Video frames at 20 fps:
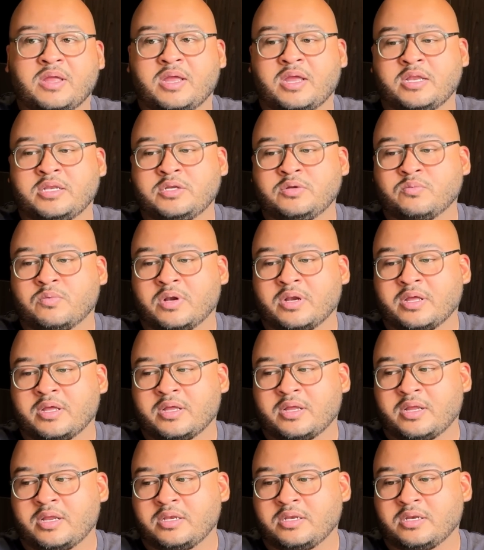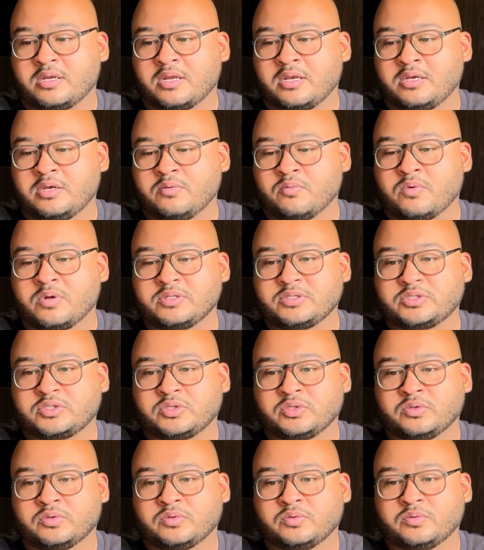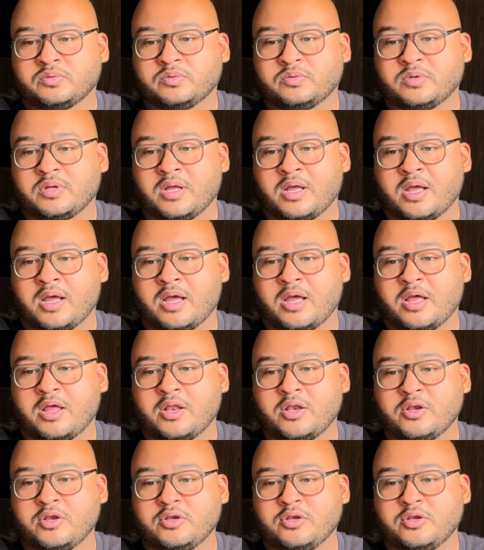and you want to